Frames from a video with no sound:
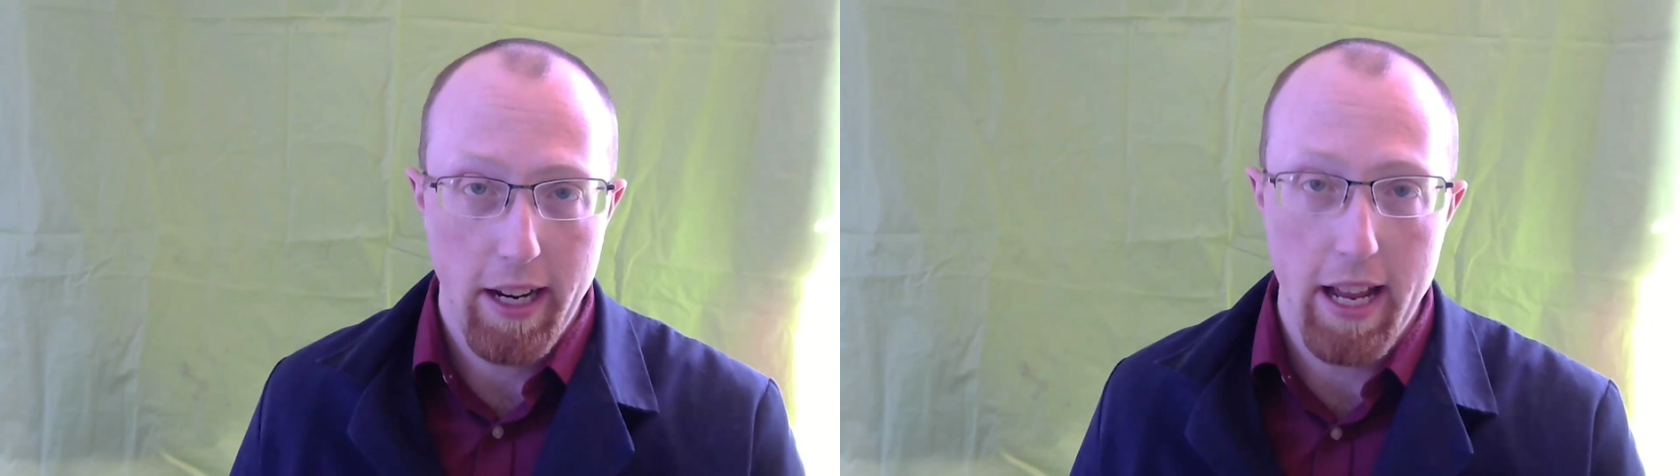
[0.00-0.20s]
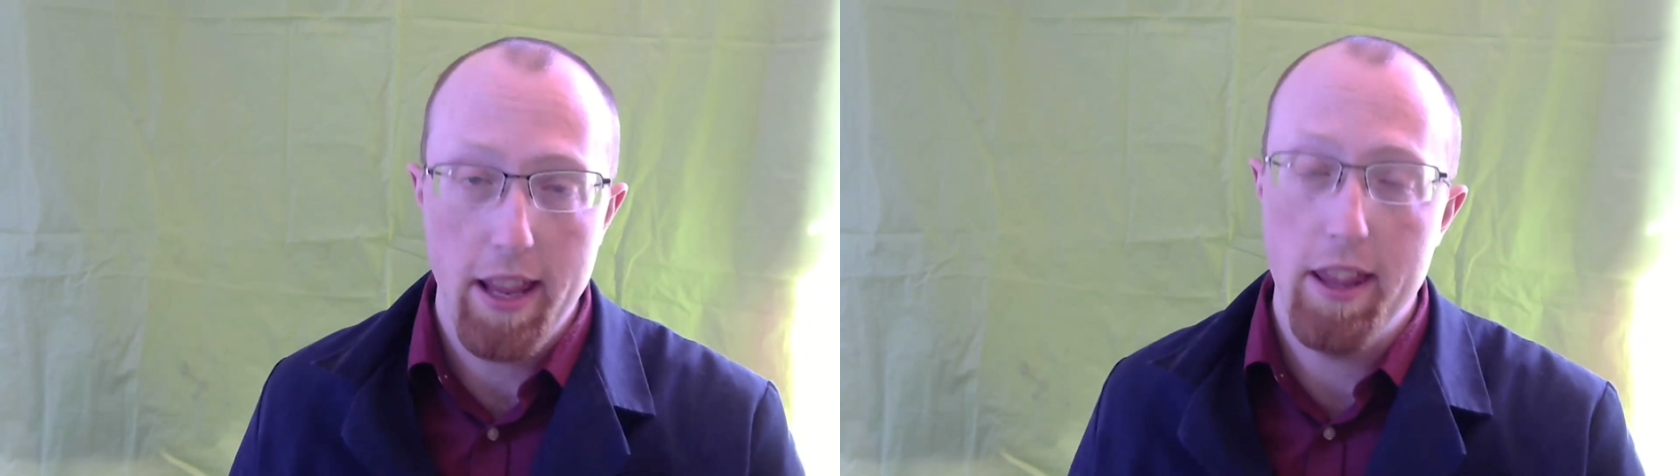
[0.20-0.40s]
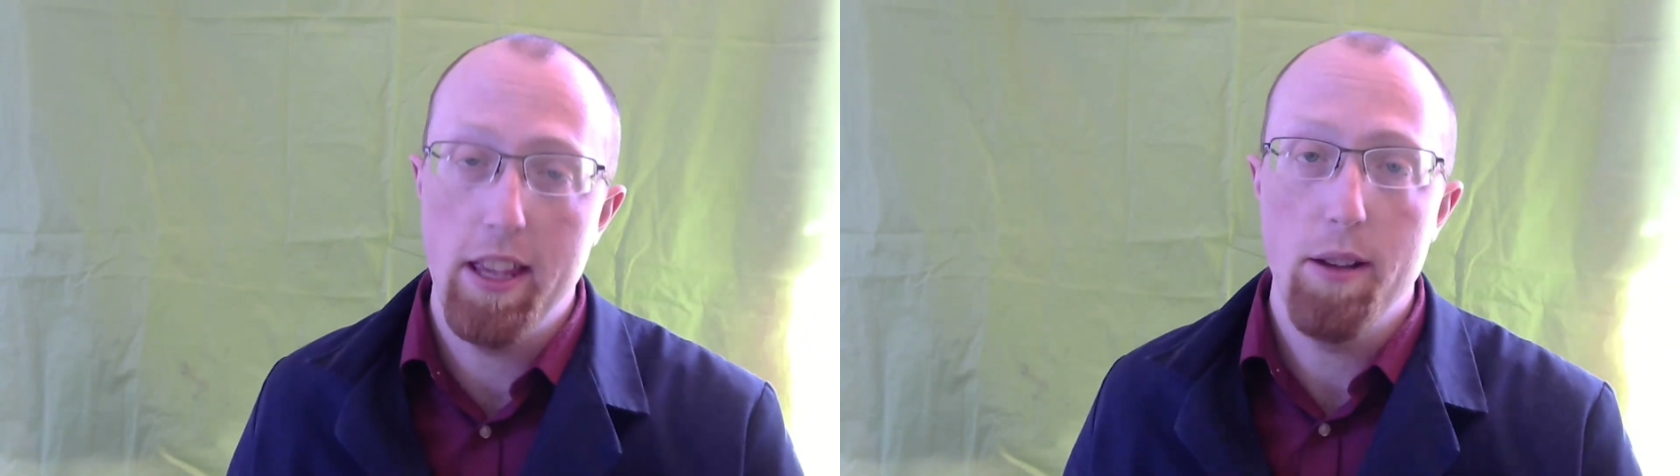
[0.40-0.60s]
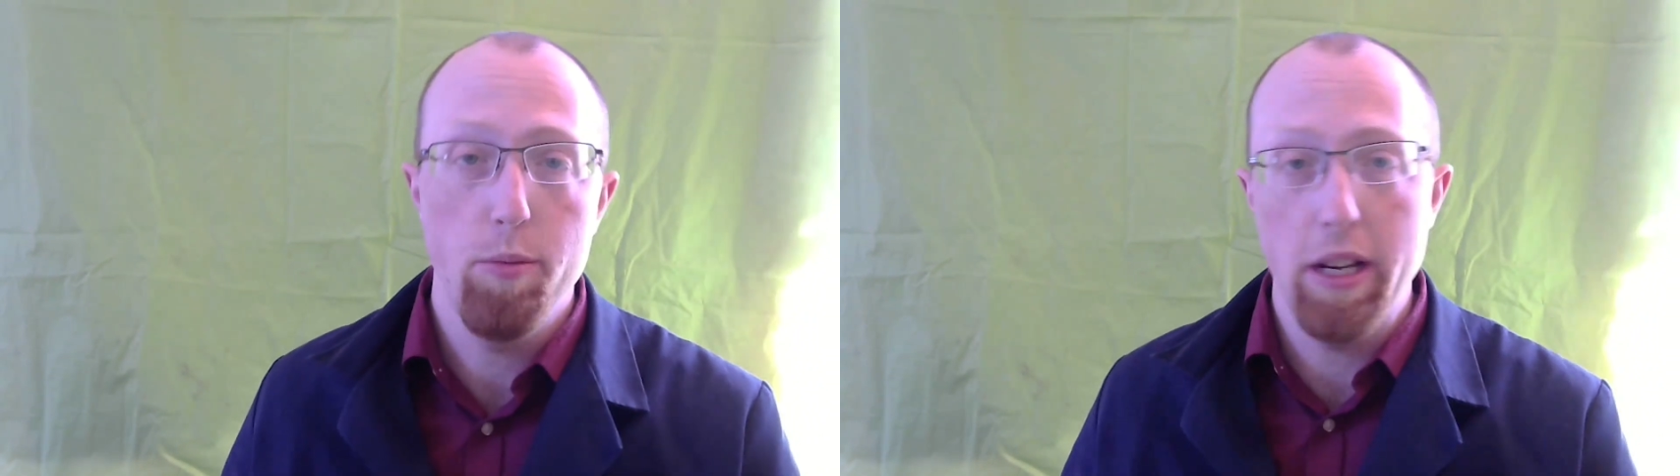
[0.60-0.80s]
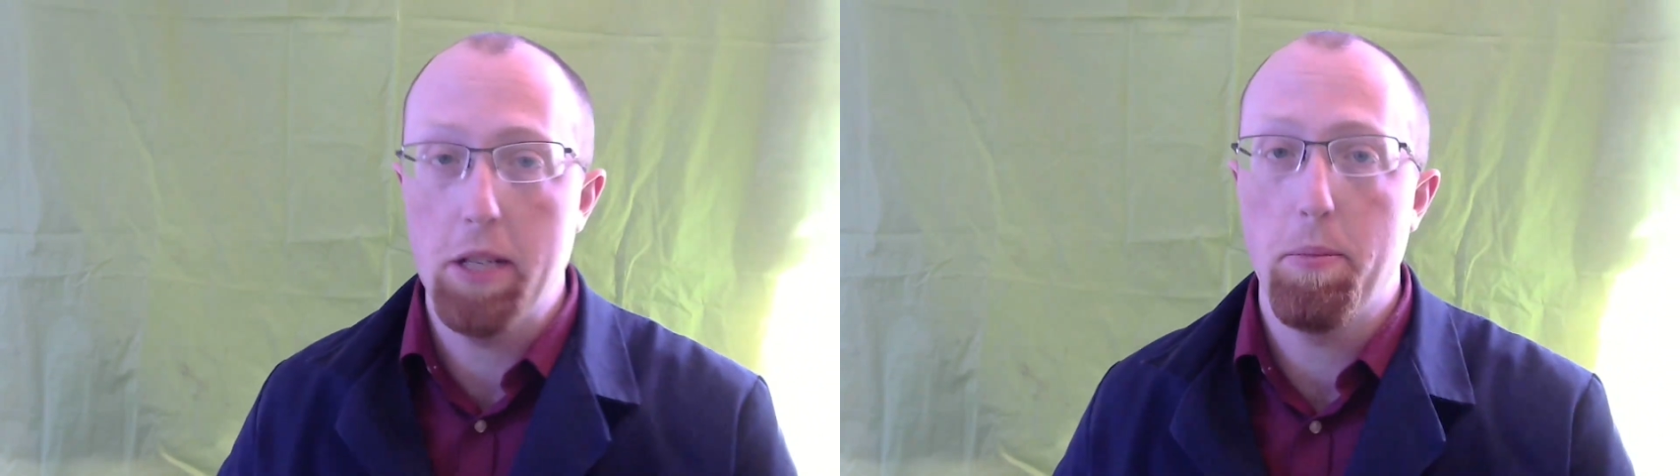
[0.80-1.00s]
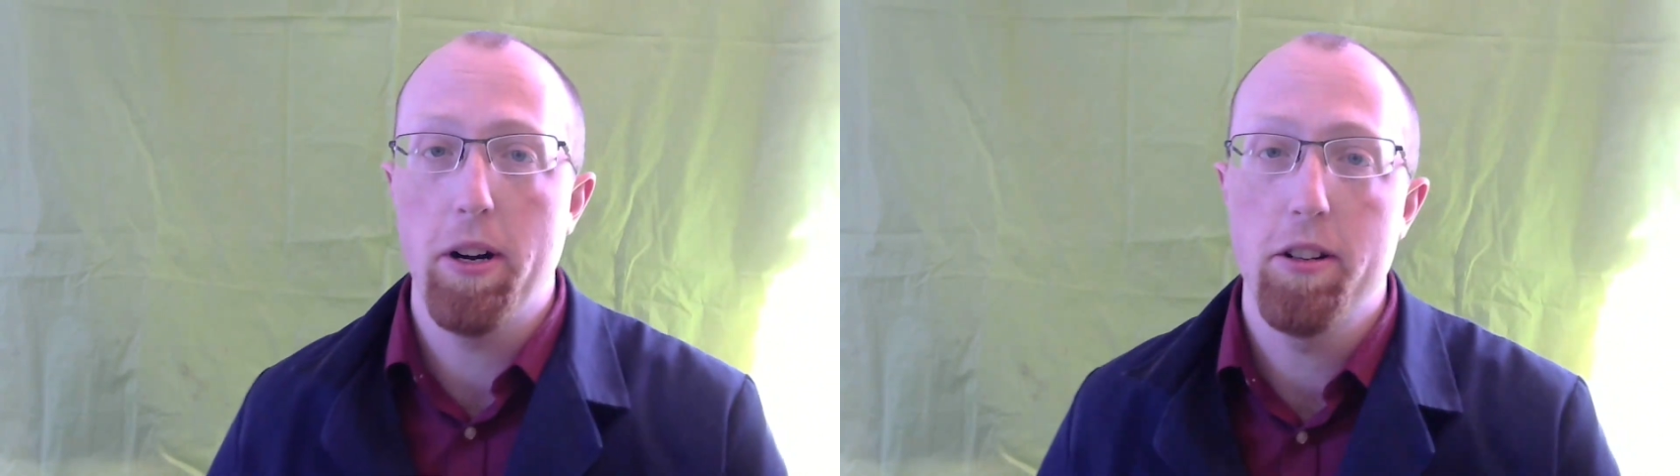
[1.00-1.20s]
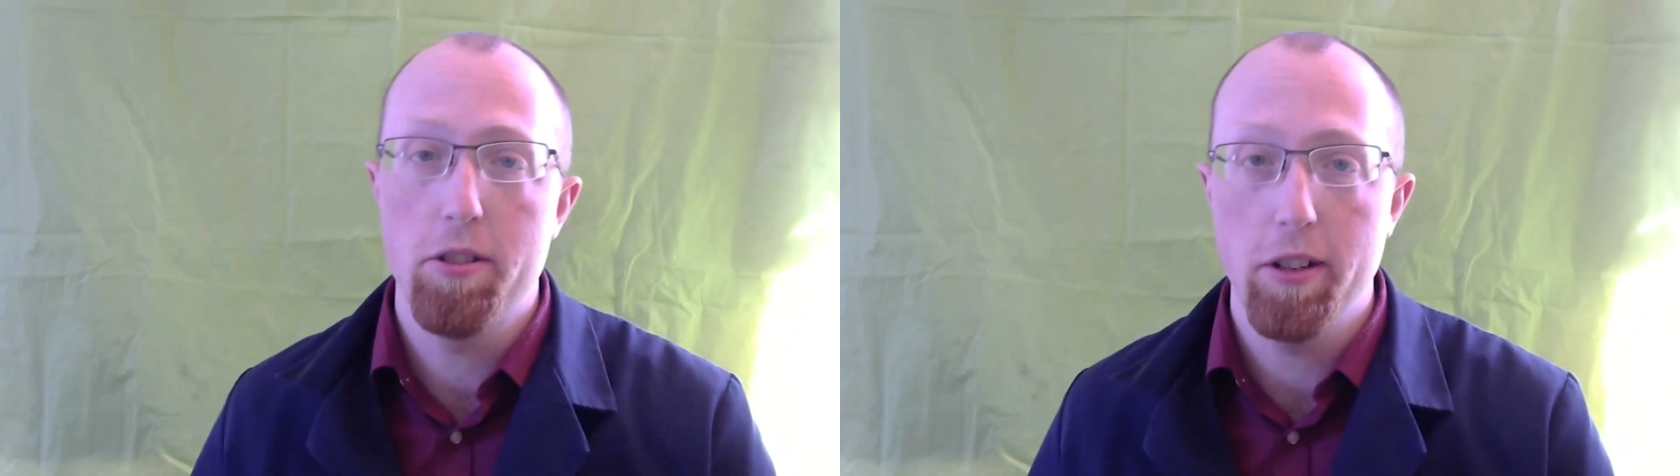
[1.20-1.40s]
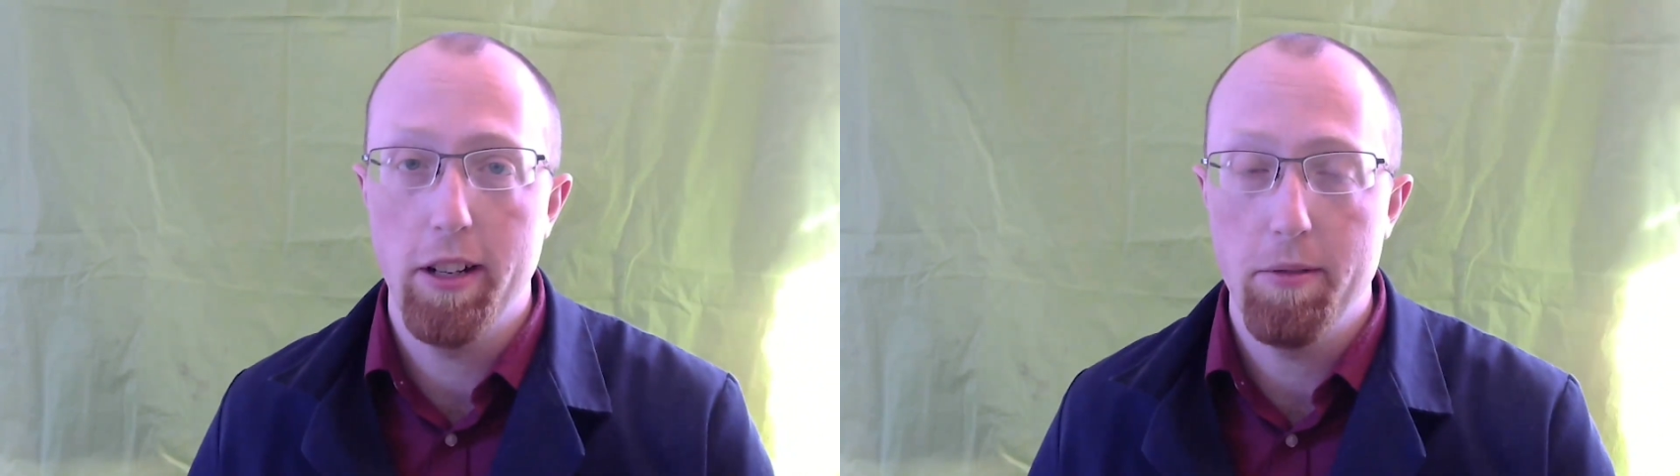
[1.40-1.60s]
and the weakest part of your
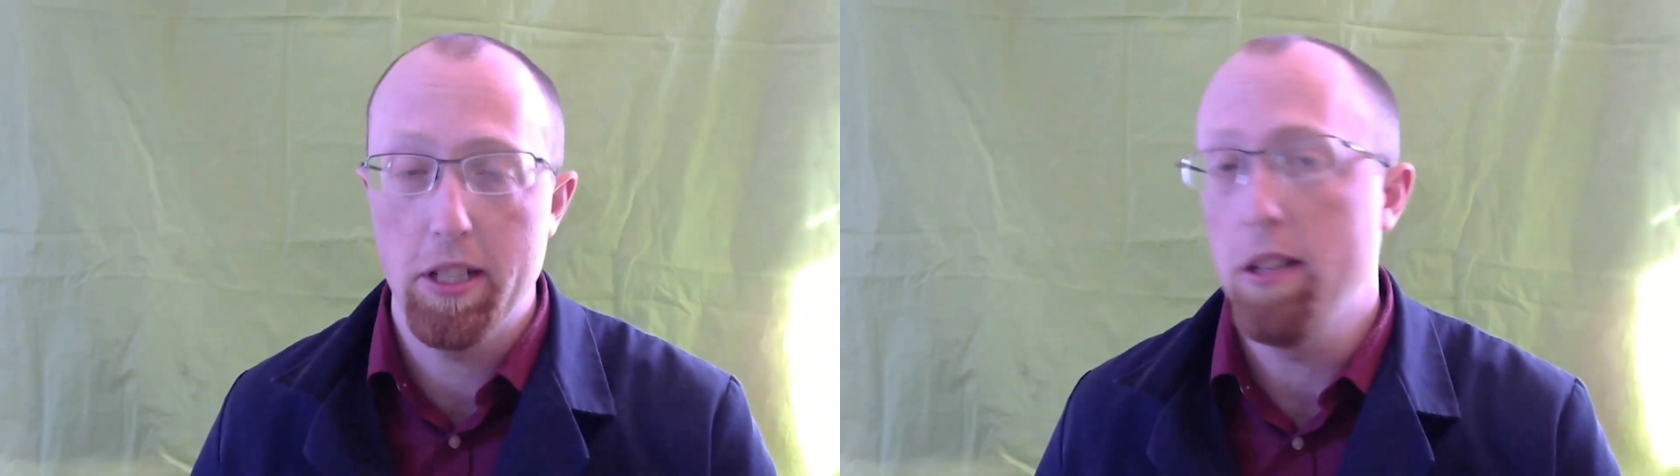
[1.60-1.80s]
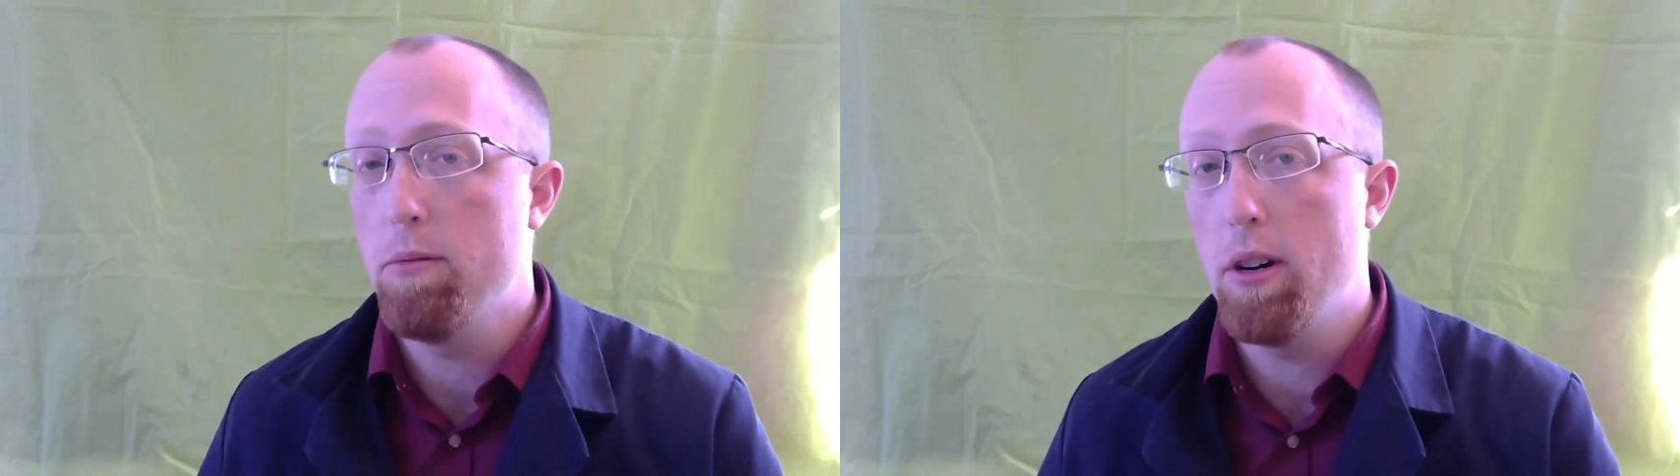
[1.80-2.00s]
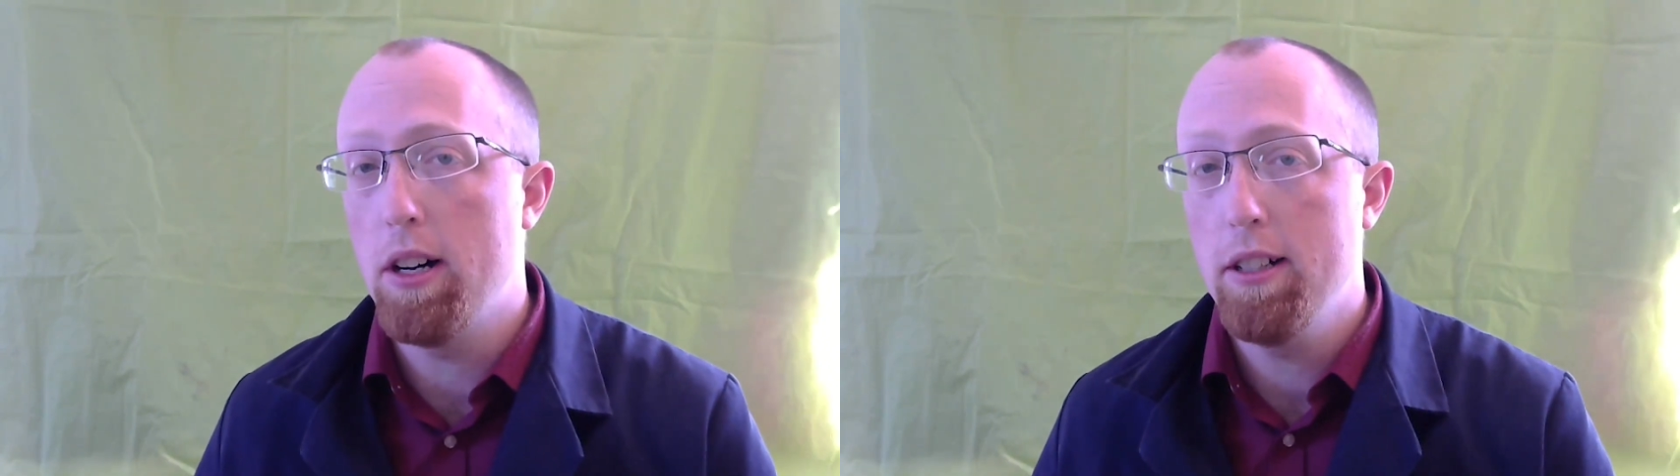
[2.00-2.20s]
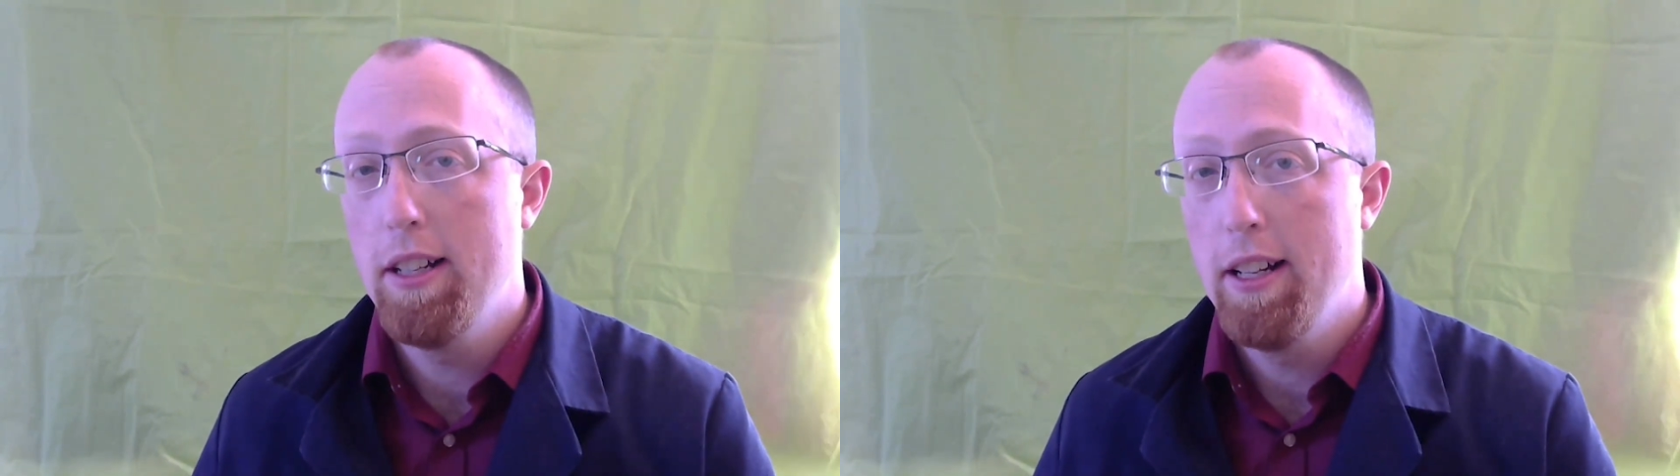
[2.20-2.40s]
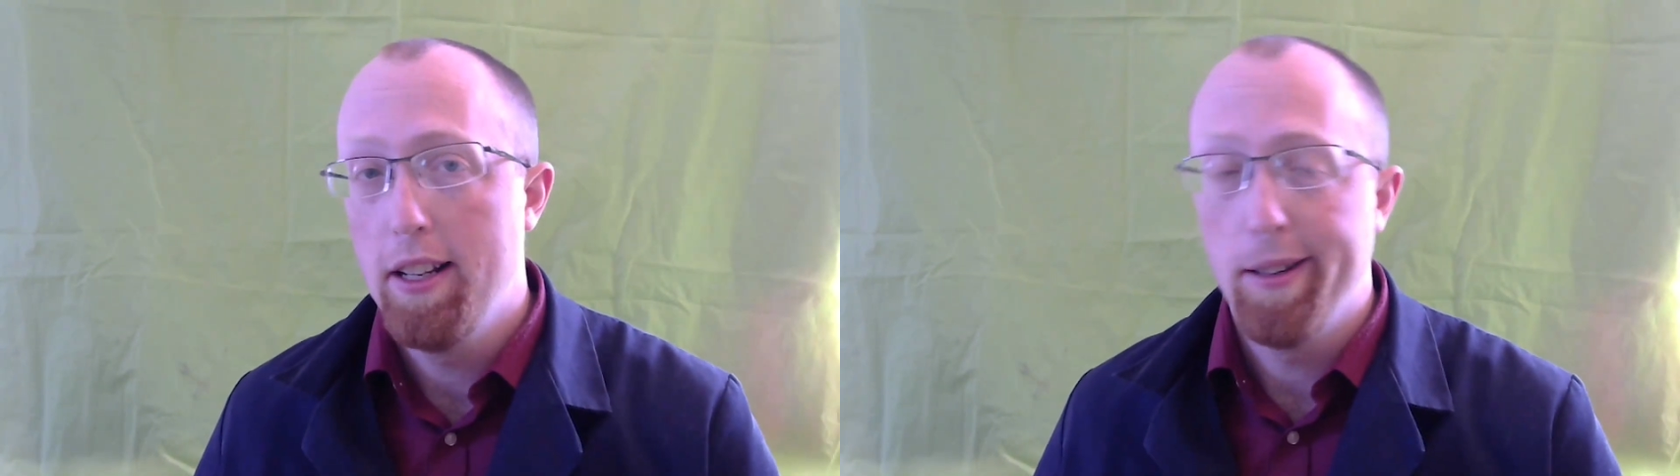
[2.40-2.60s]
circuit was in the wall,